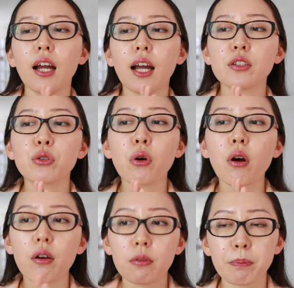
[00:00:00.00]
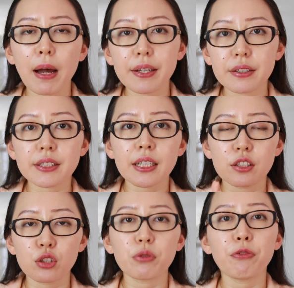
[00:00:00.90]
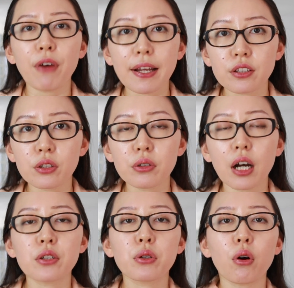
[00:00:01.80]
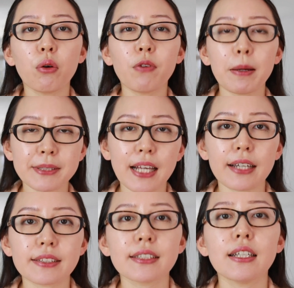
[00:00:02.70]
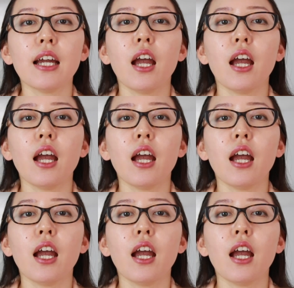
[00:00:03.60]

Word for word: and your buyers can still find you on your own website.